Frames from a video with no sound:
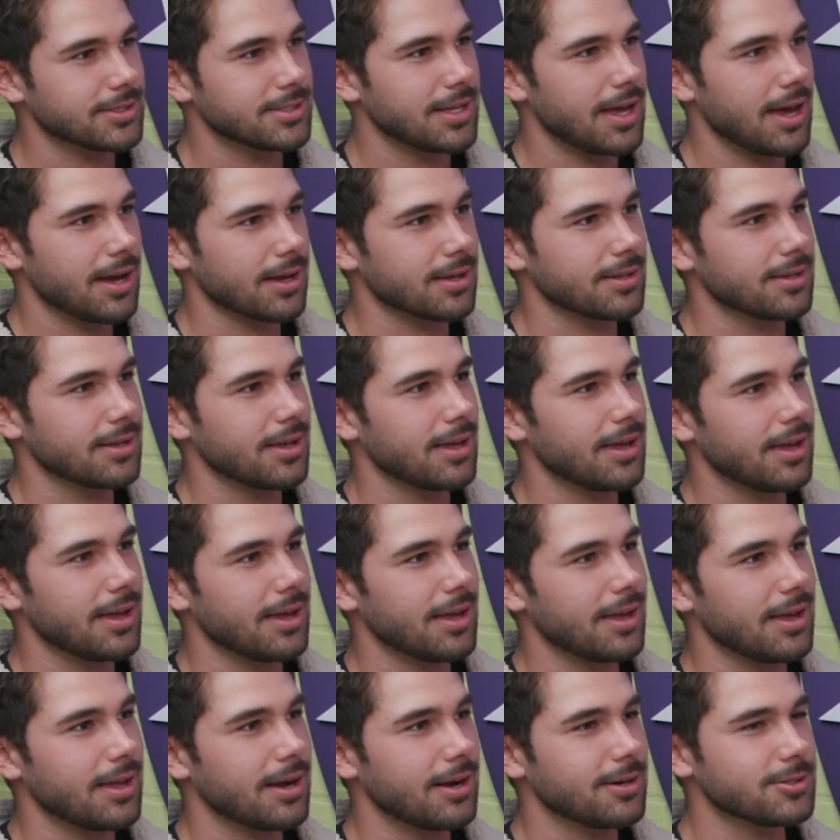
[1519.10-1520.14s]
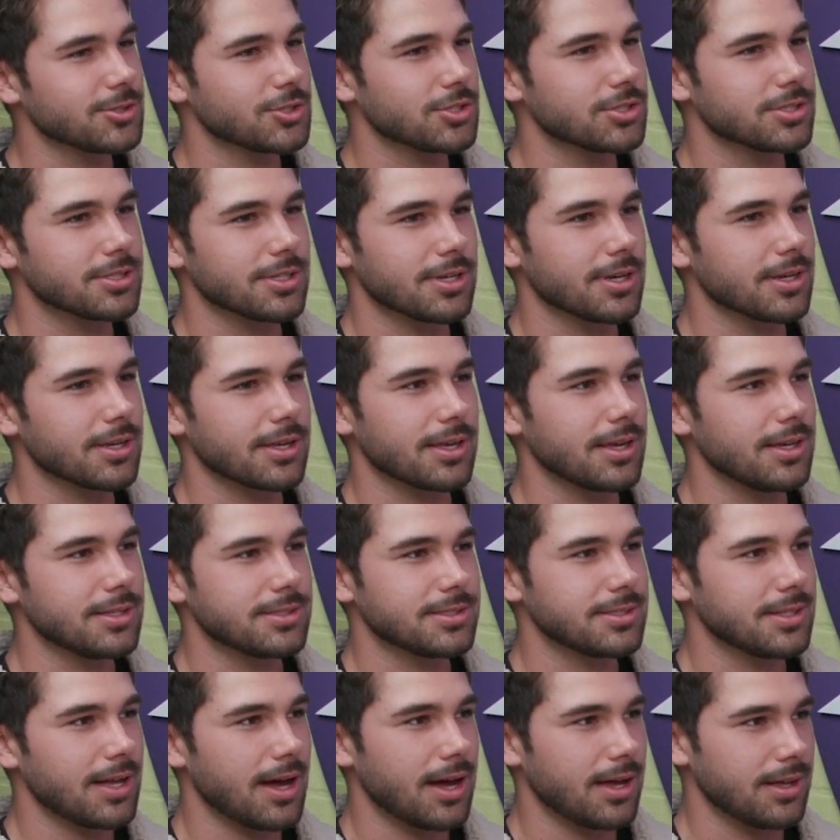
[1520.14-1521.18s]
exactly. Yeah, yeah. And I was just like,
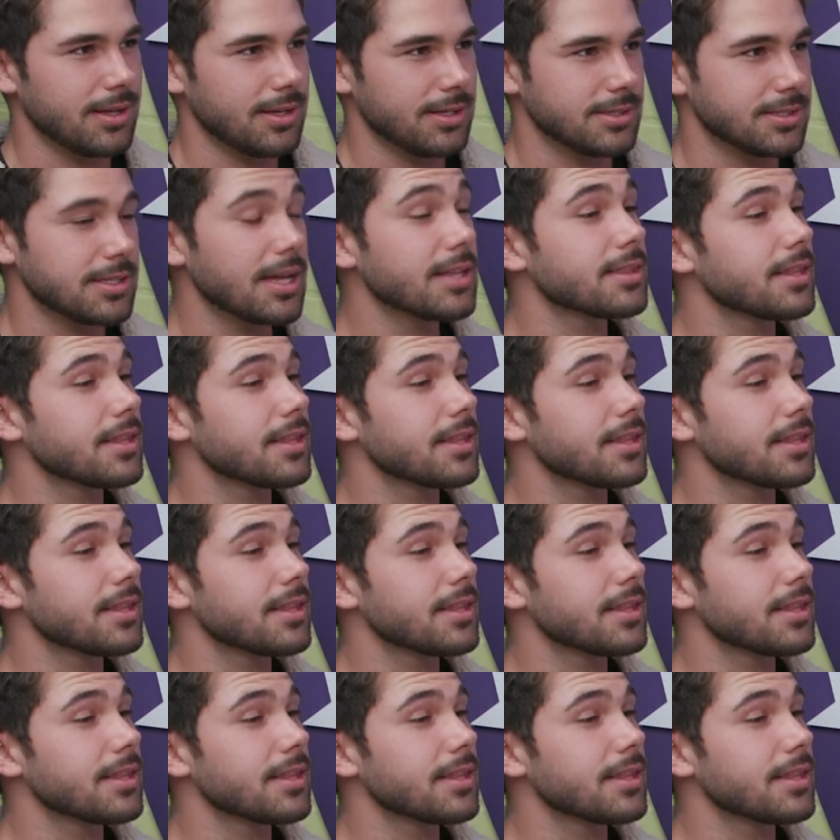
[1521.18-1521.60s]
it's not, it's